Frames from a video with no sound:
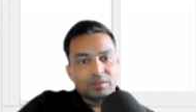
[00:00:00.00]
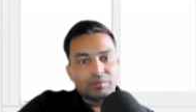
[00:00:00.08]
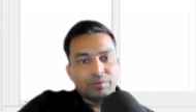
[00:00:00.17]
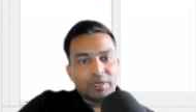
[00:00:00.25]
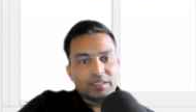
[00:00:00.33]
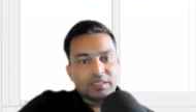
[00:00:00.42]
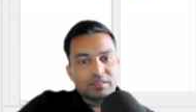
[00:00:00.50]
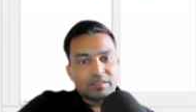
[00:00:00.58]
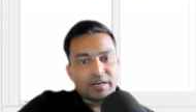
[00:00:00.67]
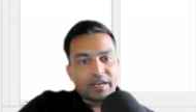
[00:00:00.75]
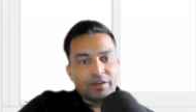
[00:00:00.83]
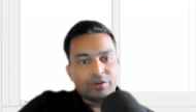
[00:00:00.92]
we are just
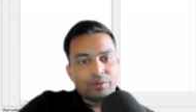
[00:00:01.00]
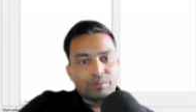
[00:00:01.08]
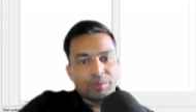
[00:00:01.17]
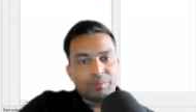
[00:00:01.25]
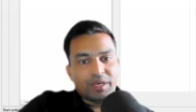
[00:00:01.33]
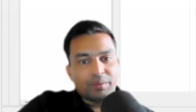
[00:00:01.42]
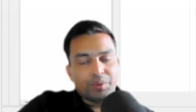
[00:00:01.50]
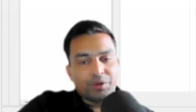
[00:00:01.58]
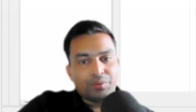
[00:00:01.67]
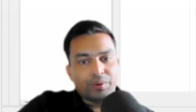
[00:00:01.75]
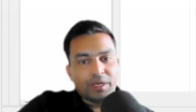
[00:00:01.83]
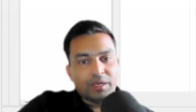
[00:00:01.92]
trying to mimic
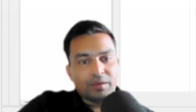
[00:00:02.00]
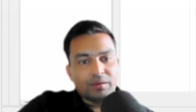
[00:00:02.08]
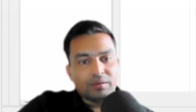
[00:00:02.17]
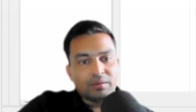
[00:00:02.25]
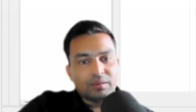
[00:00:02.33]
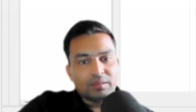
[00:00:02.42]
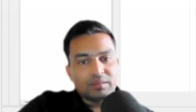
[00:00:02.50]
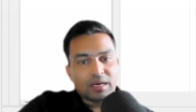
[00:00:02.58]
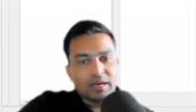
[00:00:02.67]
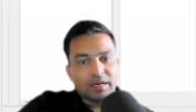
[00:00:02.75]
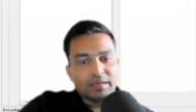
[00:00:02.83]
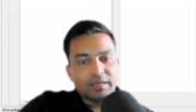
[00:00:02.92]
between
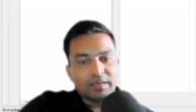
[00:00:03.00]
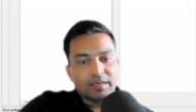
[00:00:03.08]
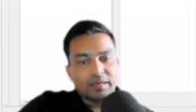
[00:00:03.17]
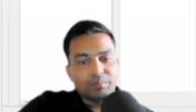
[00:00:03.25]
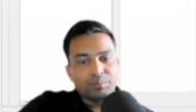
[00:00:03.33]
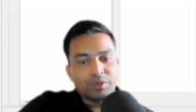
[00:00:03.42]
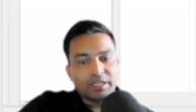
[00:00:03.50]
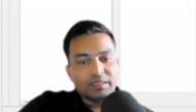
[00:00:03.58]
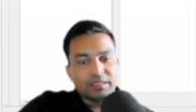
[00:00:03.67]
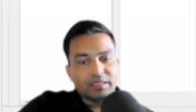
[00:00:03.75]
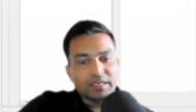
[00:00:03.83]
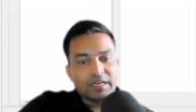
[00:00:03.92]
start and end and
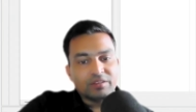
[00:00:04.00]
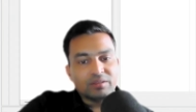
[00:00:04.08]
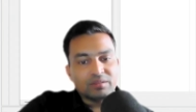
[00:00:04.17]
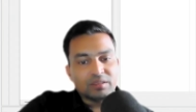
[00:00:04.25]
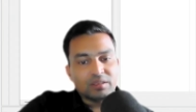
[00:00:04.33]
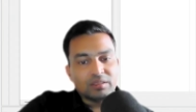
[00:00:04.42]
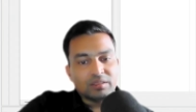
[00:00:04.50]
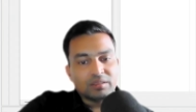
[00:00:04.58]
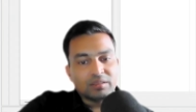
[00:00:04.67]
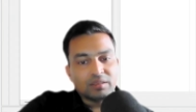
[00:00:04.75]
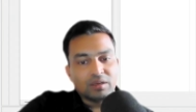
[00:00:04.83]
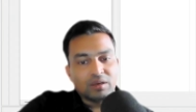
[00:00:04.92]
putting the end result
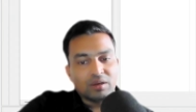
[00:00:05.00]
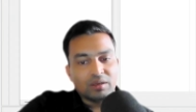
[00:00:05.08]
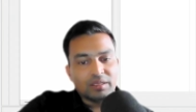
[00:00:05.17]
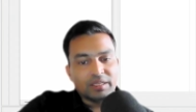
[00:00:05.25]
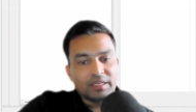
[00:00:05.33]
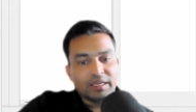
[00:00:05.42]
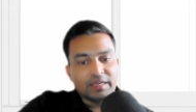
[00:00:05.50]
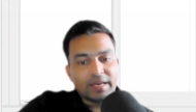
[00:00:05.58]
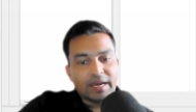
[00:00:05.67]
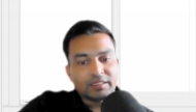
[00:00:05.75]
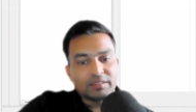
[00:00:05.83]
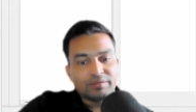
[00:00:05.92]
on the end
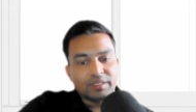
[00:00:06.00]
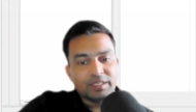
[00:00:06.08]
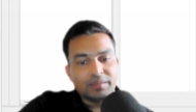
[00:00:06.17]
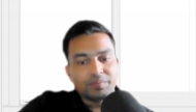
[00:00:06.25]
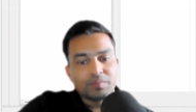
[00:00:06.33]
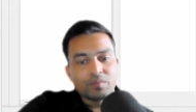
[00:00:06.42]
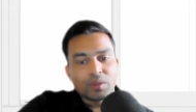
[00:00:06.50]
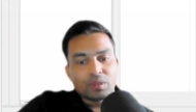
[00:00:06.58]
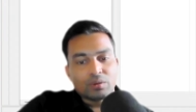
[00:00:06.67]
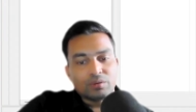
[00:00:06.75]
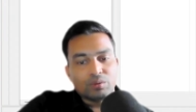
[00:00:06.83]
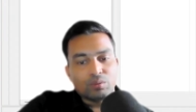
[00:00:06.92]
activity.
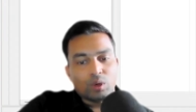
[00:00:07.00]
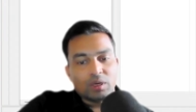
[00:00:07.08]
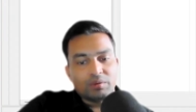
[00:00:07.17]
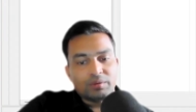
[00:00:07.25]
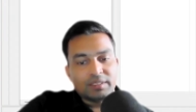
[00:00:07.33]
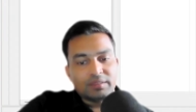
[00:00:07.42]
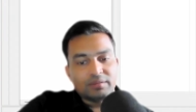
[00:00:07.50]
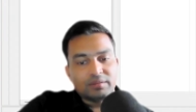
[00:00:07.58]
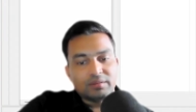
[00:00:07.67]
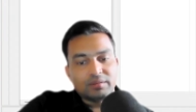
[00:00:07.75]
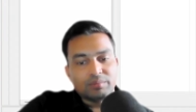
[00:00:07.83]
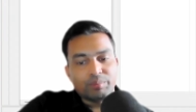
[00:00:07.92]
So whatever
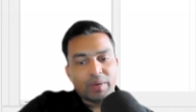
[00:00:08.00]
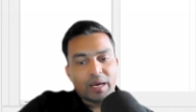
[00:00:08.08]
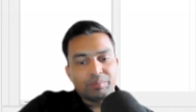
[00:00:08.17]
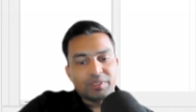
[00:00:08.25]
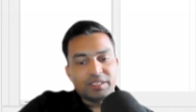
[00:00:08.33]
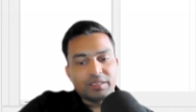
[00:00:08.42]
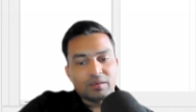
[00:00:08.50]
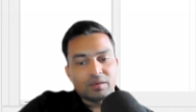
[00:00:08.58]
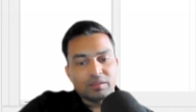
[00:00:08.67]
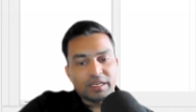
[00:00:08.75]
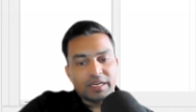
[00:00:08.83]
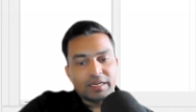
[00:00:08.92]
is mapped here
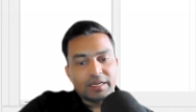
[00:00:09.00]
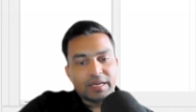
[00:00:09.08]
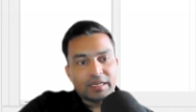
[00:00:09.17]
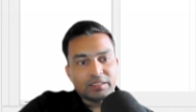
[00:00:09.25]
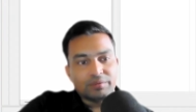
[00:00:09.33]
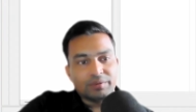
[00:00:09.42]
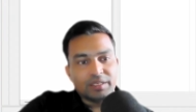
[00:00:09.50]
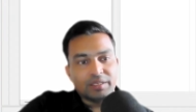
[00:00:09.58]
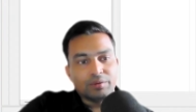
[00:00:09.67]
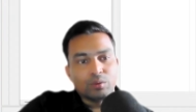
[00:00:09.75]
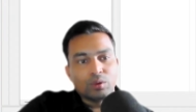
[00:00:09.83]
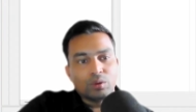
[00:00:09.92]
on the end
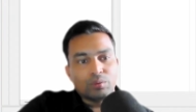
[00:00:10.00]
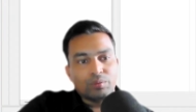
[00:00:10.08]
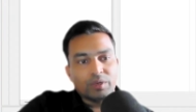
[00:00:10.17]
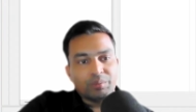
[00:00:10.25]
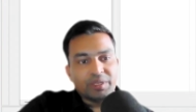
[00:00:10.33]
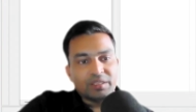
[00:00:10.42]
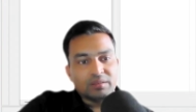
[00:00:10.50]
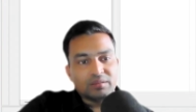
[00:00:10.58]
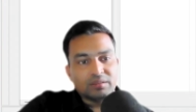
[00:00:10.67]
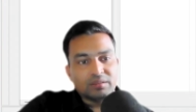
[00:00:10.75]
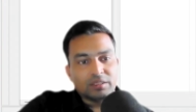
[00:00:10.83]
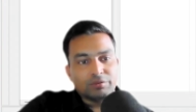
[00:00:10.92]
activity will be the
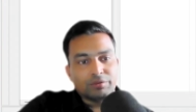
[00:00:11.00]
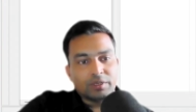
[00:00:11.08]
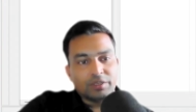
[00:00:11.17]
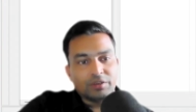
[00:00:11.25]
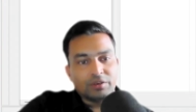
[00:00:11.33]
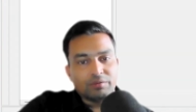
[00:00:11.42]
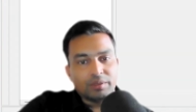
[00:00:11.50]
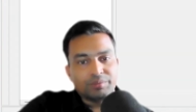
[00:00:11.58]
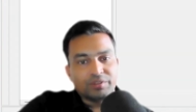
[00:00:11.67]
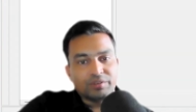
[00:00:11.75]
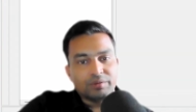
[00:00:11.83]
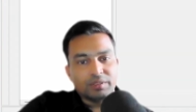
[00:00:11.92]
result for your
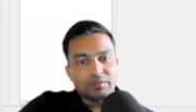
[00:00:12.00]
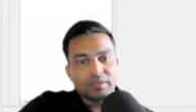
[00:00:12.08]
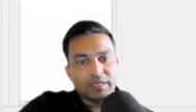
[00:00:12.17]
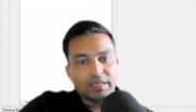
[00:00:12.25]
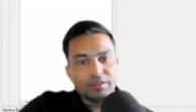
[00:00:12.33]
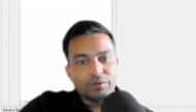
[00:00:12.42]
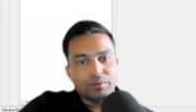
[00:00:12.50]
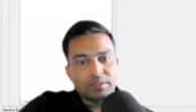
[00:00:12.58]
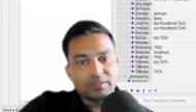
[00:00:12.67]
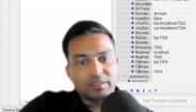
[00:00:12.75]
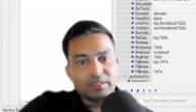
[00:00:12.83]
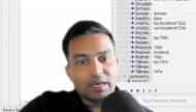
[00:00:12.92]
web service, and you will
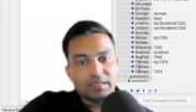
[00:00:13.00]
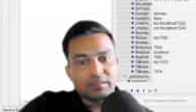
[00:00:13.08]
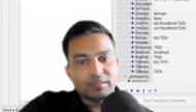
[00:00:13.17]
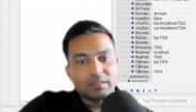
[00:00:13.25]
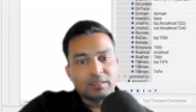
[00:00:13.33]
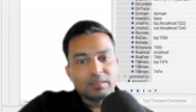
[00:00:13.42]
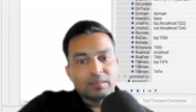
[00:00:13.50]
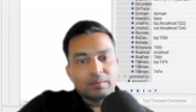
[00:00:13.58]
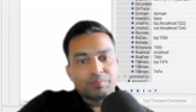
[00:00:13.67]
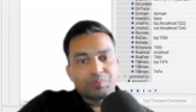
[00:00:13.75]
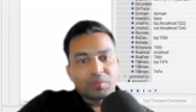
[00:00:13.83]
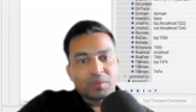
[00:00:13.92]
see that
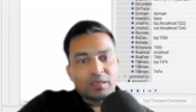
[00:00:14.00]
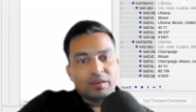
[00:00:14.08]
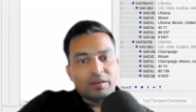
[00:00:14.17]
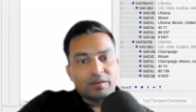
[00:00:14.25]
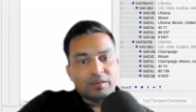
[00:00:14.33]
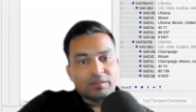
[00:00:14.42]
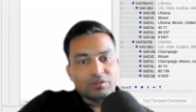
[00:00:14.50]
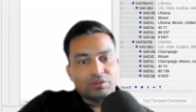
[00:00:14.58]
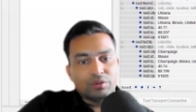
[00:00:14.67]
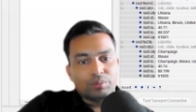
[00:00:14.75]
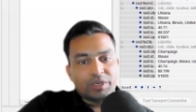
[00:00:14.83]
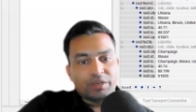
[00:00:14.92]
here in the
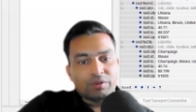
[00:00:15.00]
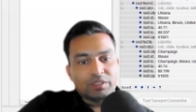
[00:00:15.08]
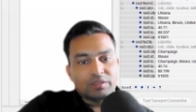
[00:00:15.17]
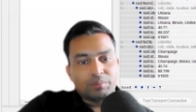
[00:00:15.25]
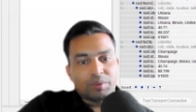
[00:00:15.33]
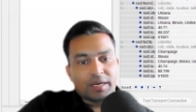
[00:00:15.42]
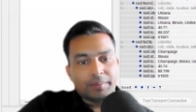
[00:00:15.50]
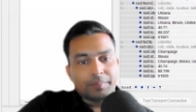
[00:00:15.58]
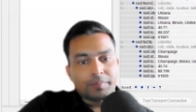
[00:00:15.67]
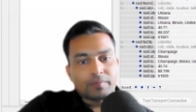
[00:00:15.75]
SOAP request reply.